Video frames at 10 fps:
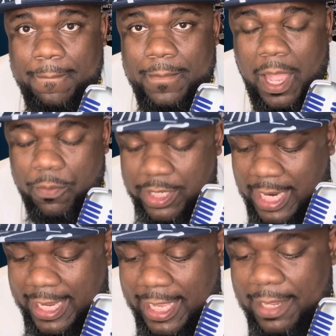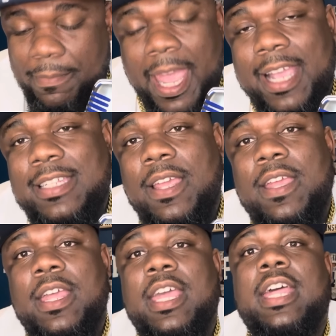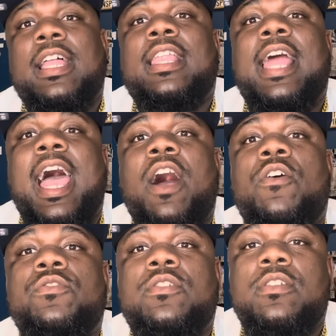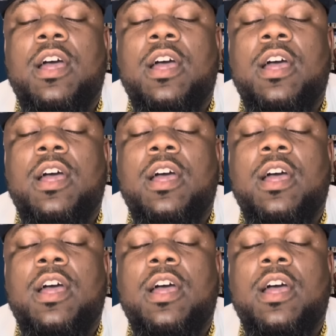I would take Gilly back because it allows